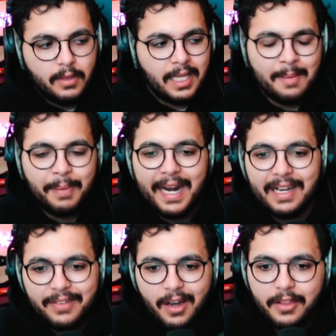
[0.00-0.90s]

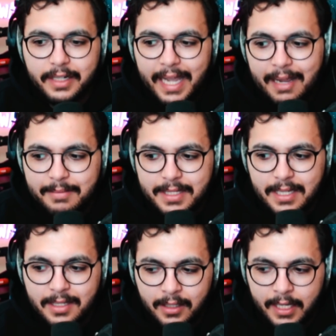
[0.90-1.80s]
competitive in other games
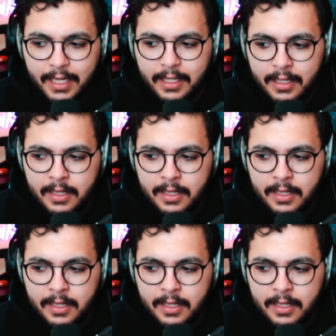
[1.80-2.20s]
isn't like,